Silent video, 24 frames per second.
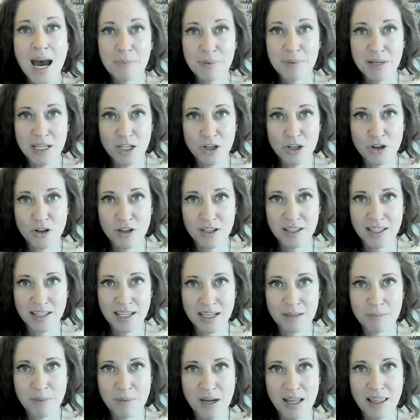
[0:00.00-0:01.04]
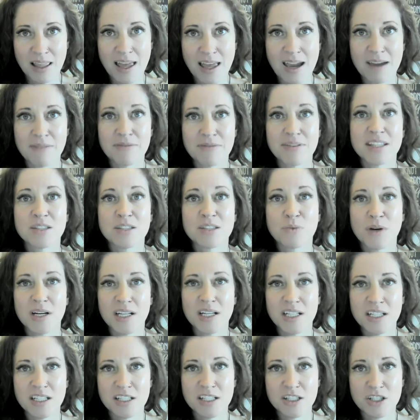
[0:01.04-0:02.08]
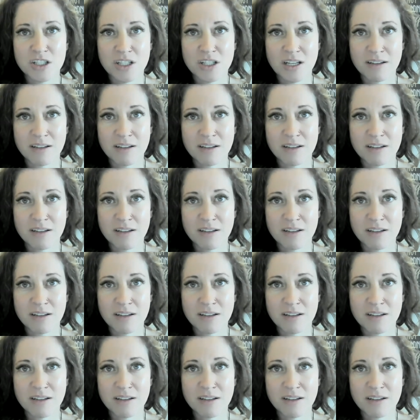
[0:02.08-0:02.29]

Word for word: happening currently in my life that's ready to